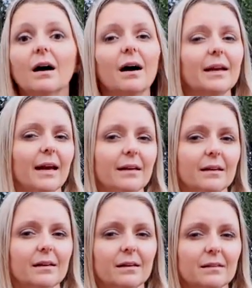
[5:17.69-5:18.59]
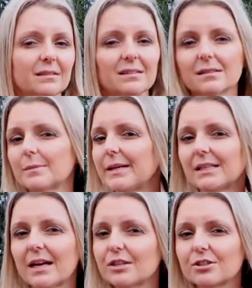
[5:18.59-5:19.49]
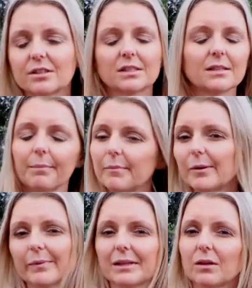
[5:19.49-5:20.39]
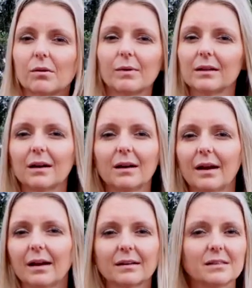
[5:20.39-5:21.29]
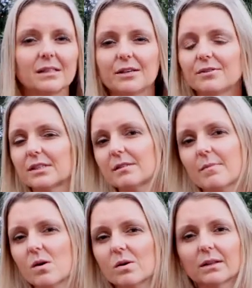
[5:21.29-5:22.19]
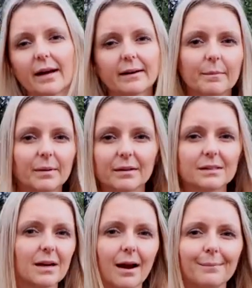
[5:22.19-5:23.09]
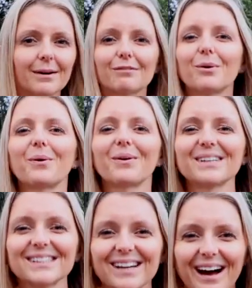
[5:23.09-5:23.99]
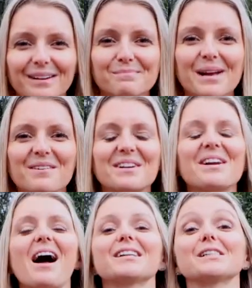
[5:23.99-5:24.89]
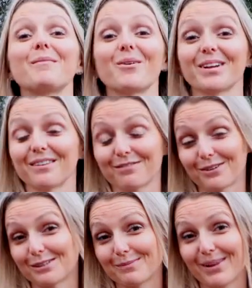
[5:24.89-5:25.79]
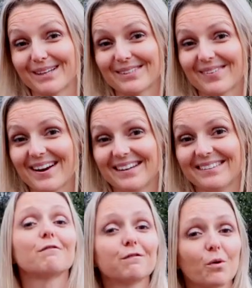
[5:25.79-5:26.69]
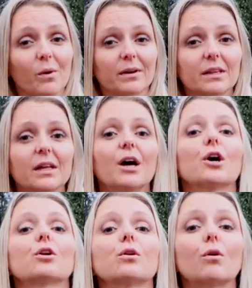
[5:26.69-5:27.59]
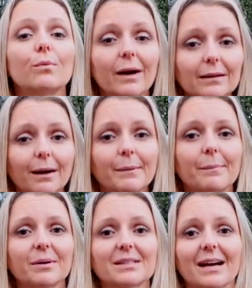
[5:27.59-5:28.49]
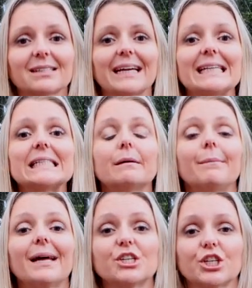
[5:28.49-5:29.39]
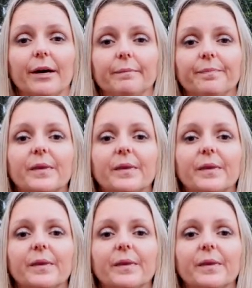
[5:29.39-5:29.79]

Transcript: Again, does this mean that you should supplement with chlorella and continue to smoke, light up all the time? Of course not. Better to not smoke in the first place, right? Fourth, chlorella may protect against dementia.